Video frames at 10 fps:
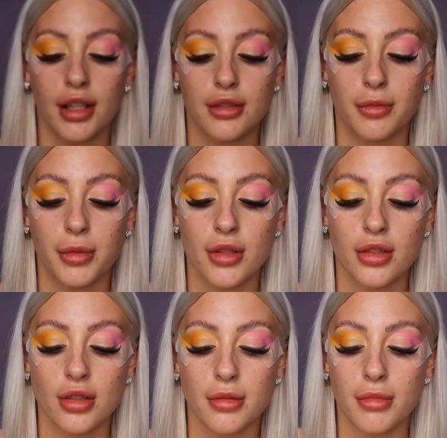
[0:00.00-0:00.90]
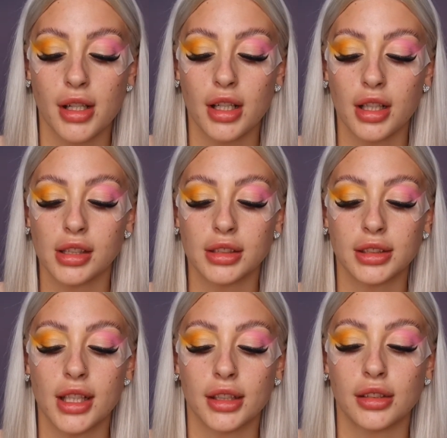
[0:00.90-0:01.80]
so I've put some
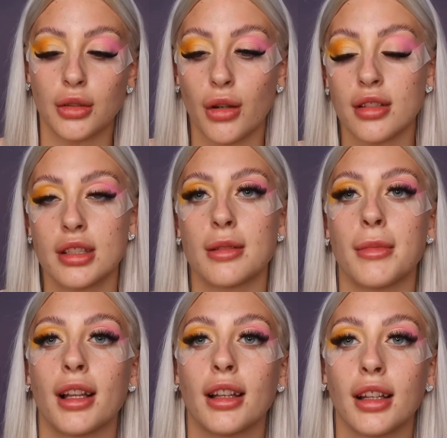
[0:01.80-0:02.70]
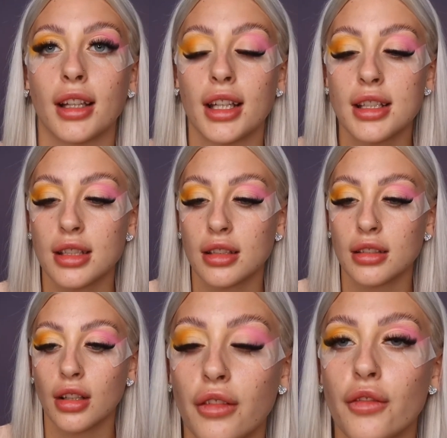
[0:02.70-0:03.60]
glitter glue onto my lid.
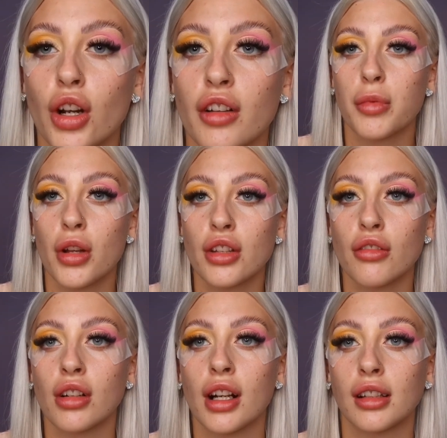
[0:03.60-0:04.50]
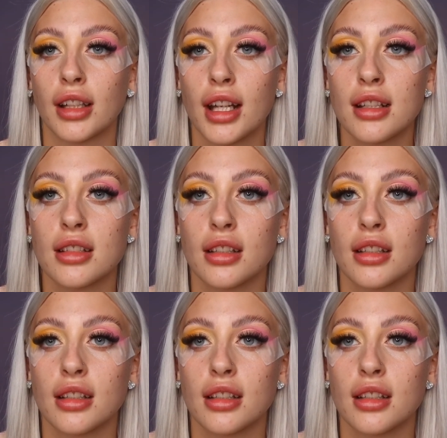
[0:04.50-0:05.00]
Put it on the wrong lid.